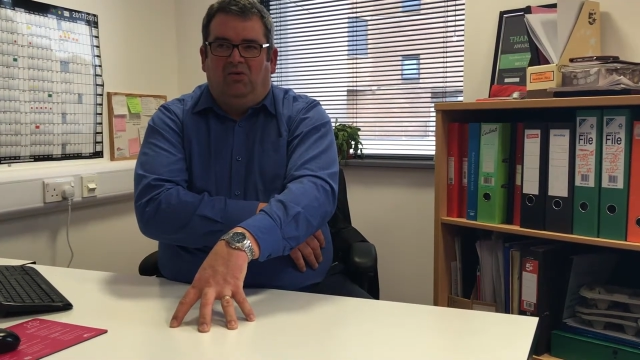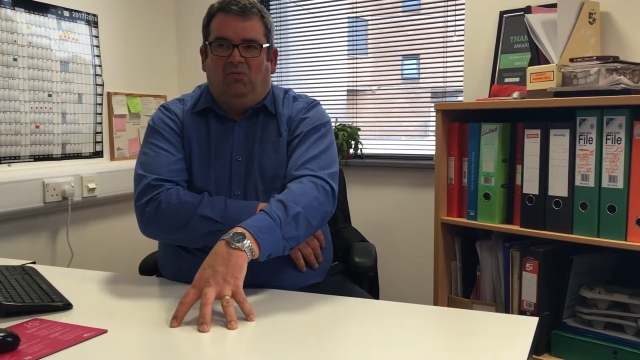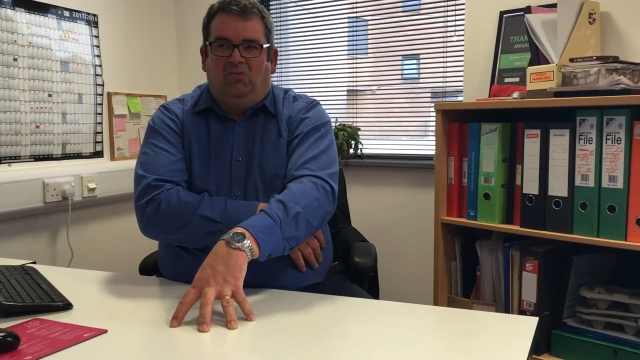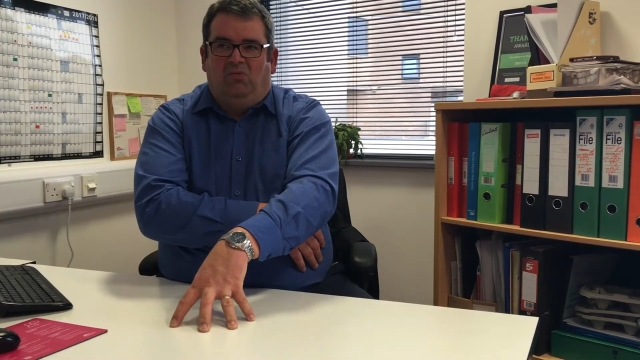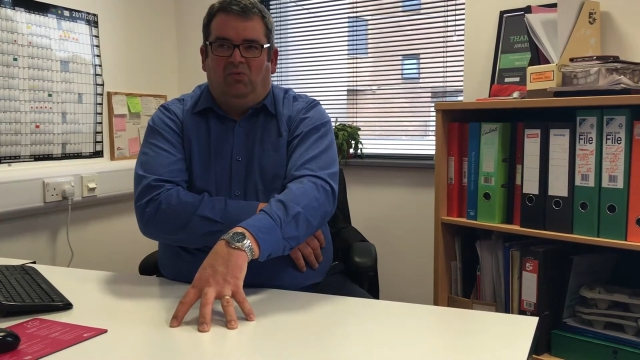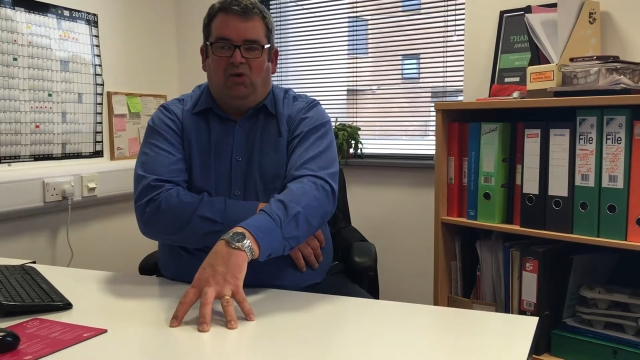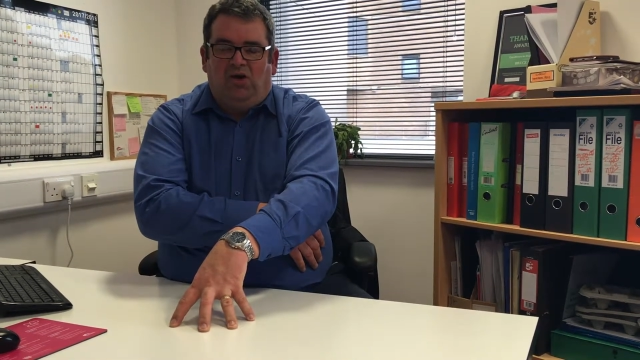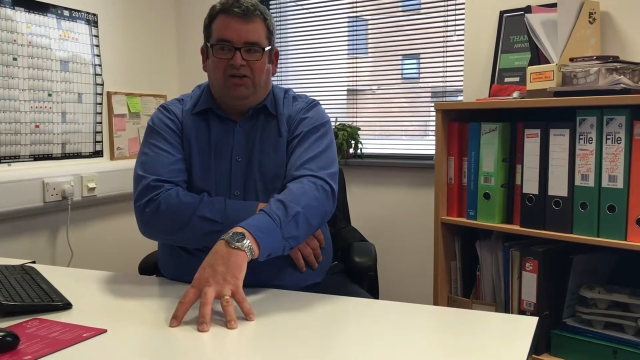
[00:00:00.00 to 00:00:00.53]

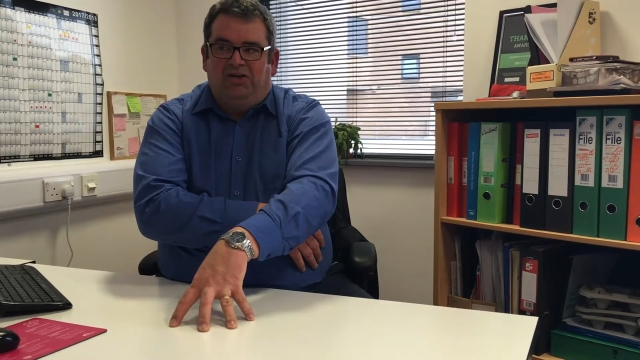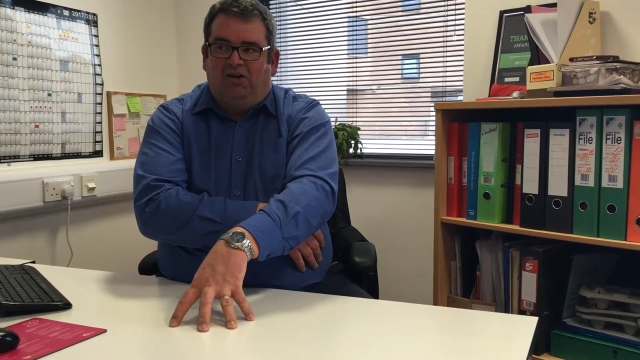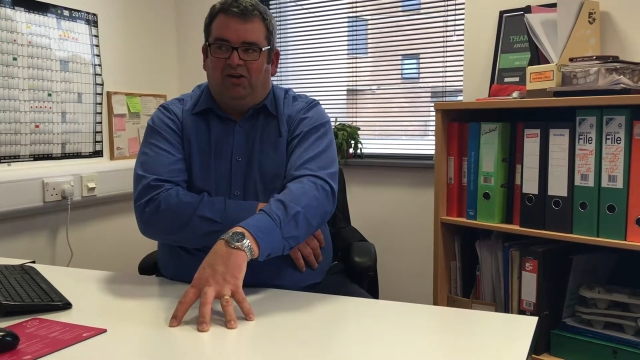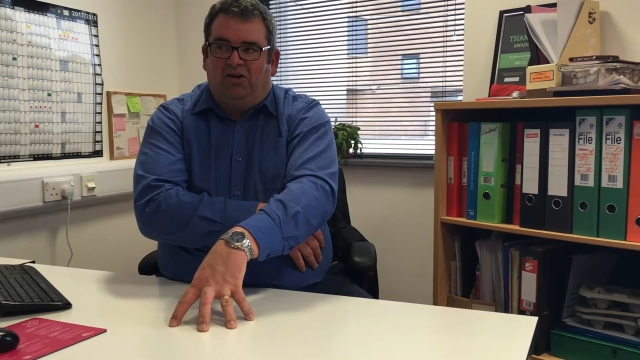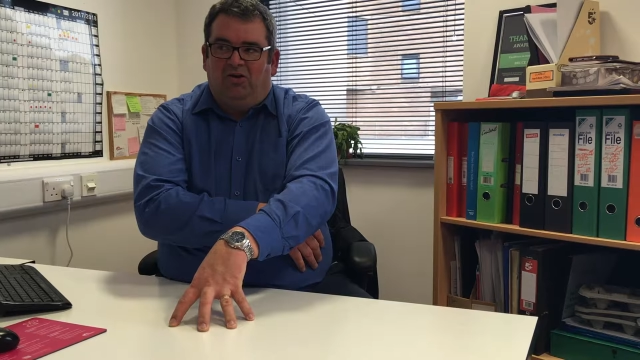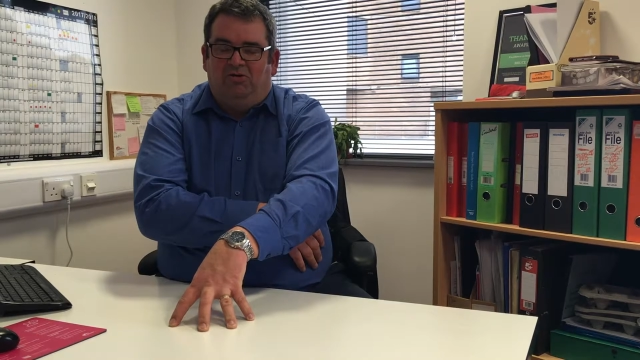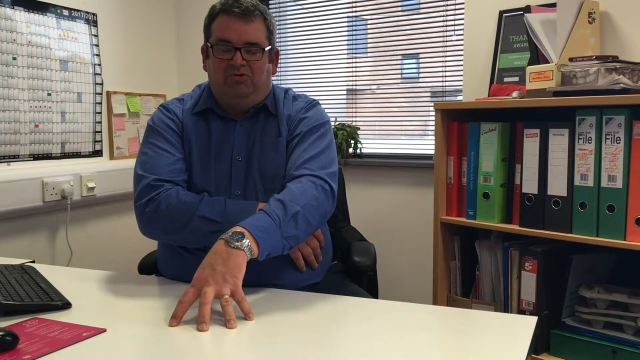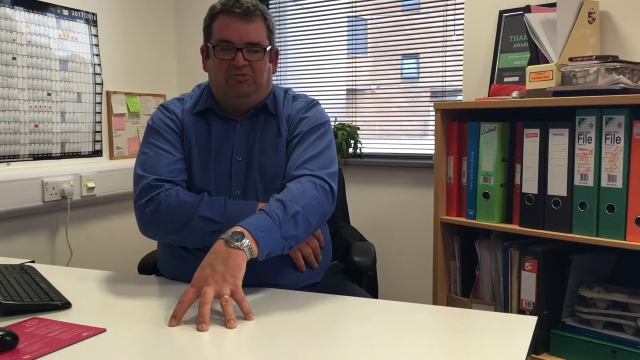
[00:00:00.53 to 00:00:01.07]
Why did I
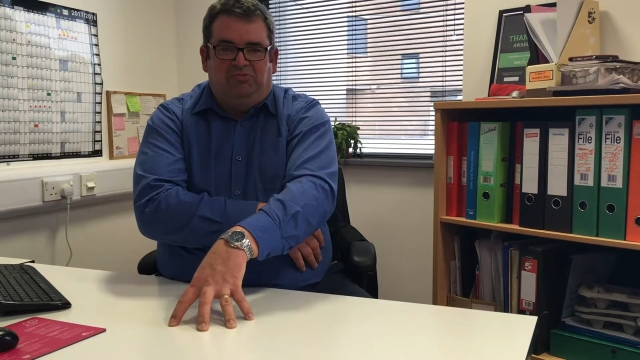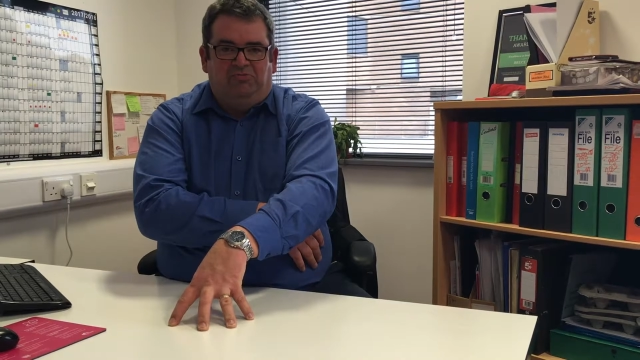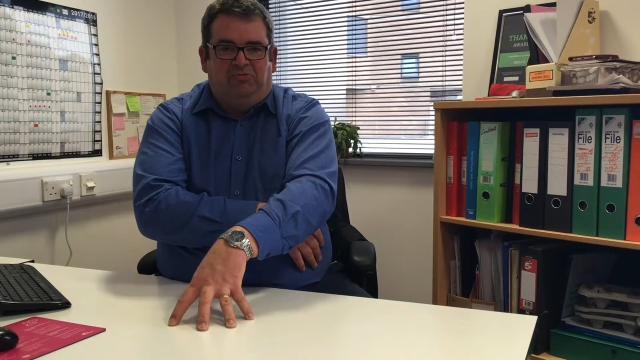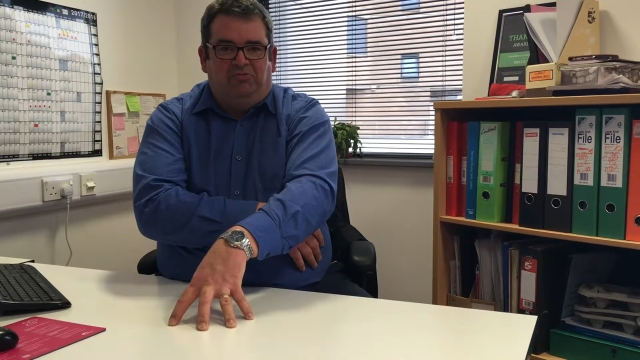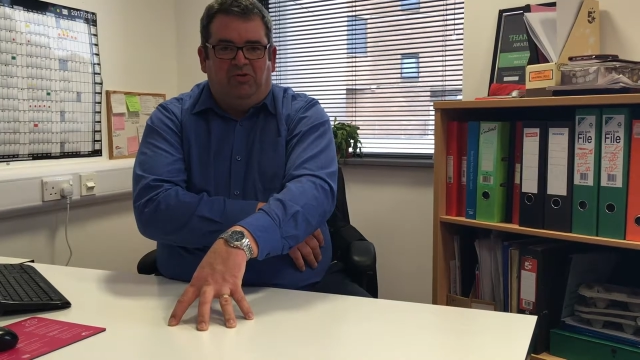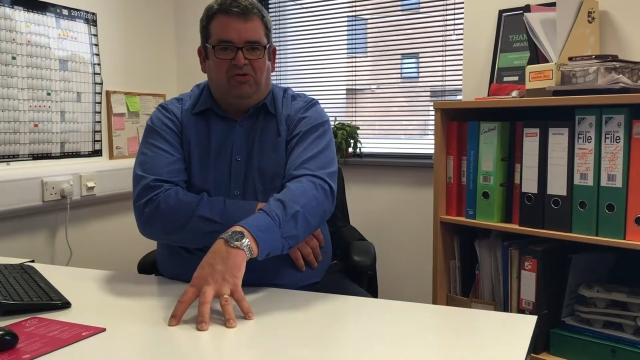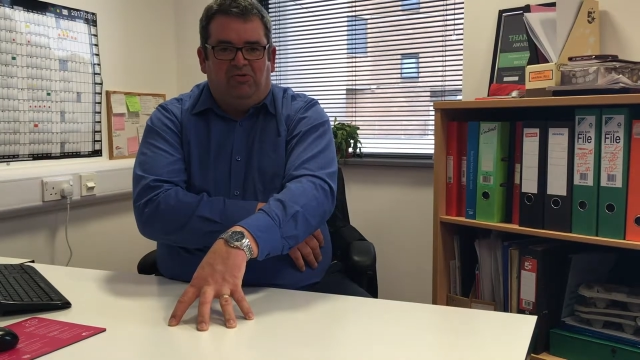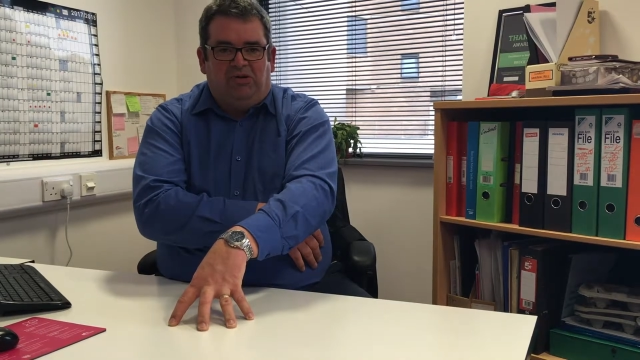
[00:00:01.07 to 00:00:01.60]
know I was
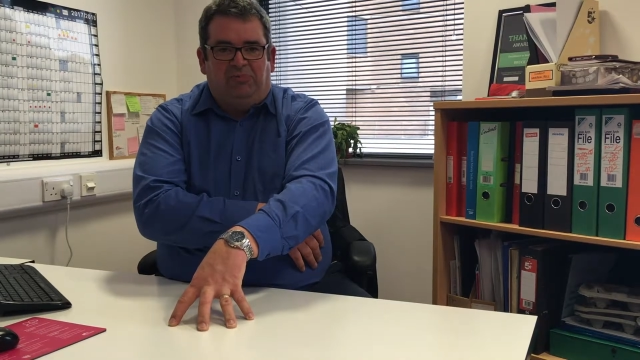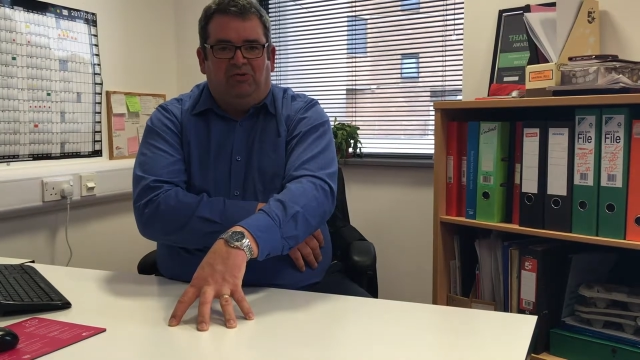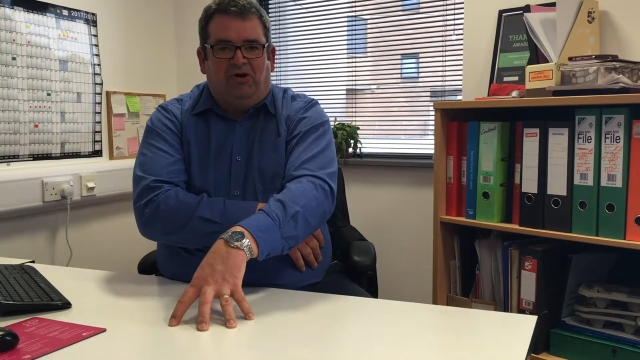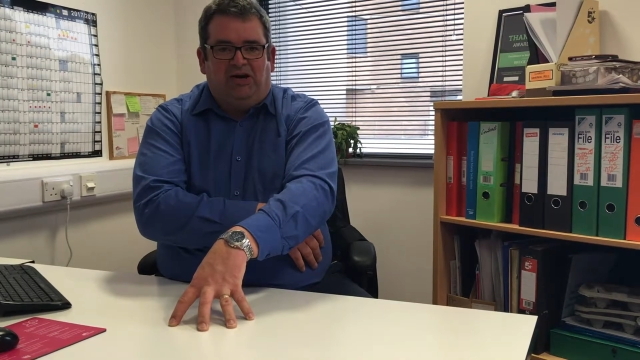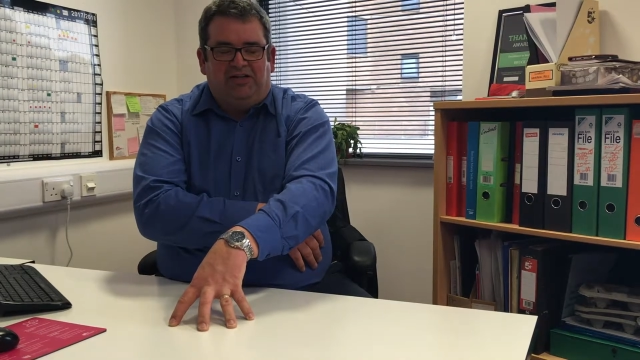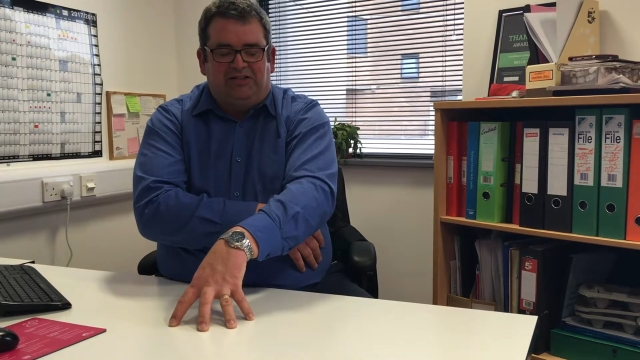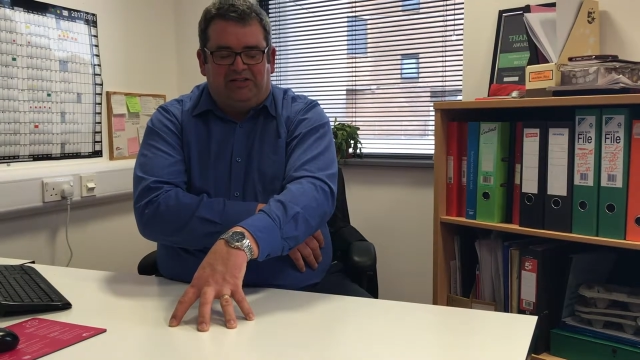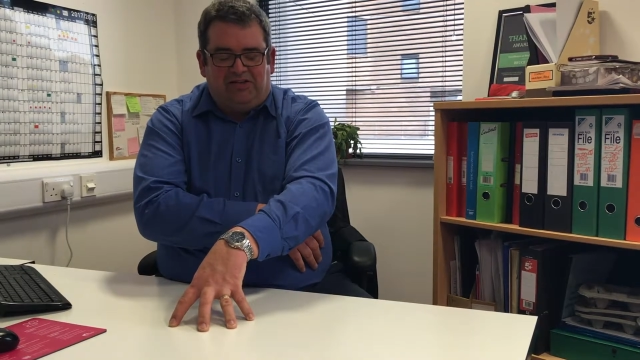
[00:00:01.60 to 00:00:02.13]

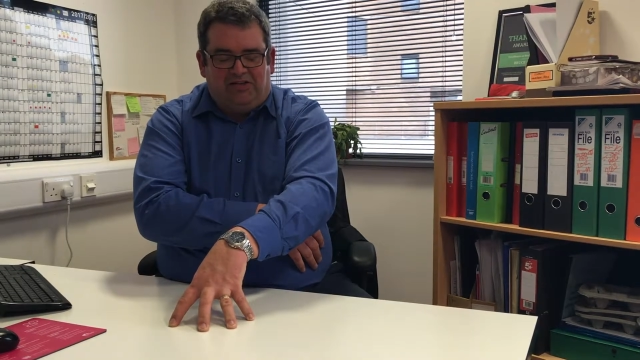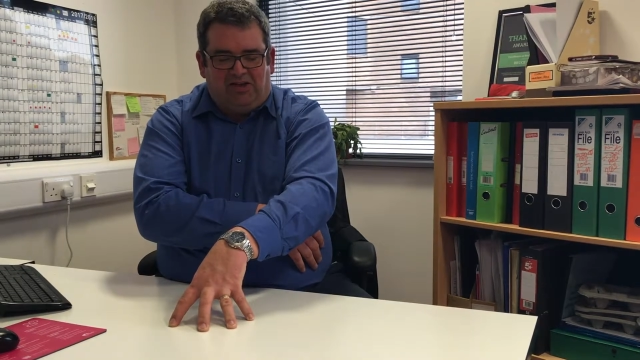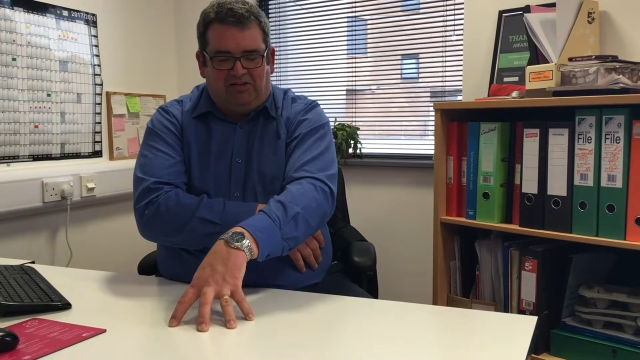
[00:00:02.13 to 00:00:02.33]
depressed?